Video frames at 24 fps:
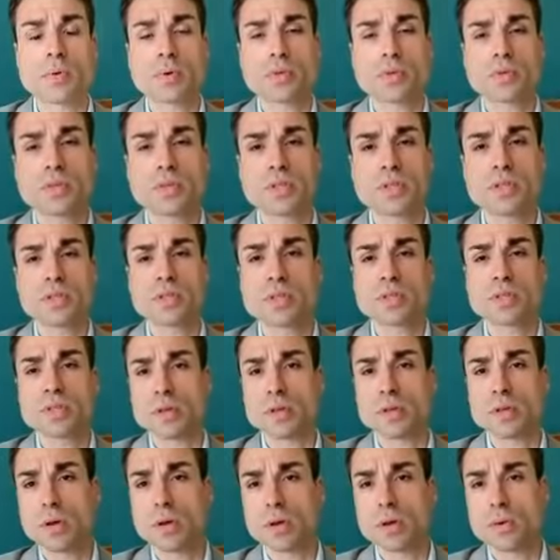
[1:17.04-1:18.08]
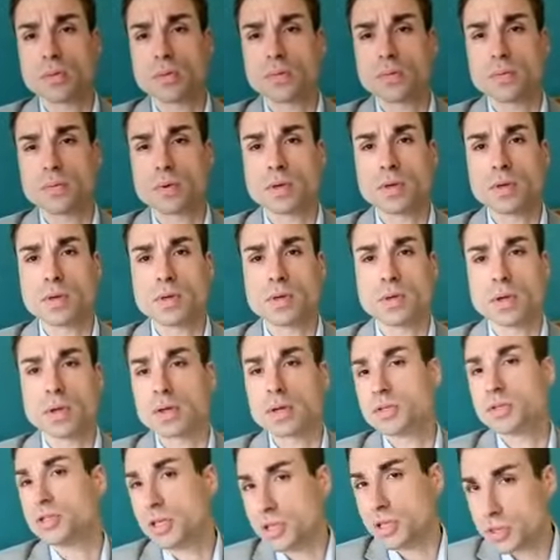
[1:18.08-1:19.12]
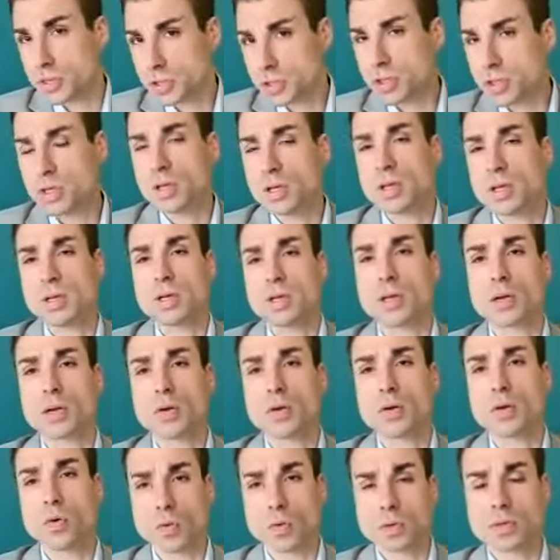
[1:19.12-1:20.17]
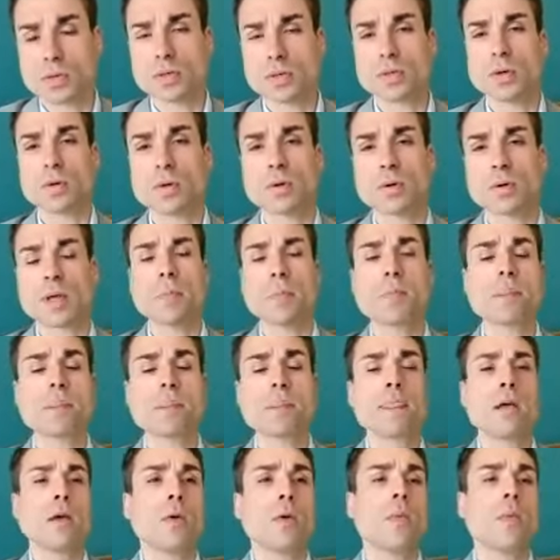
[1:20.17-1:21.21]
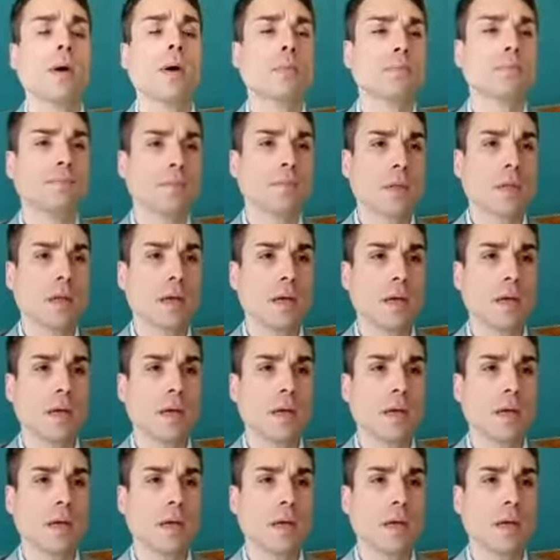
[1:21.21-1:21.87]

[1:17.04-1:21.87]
process of a judge in a court. Okay. Well,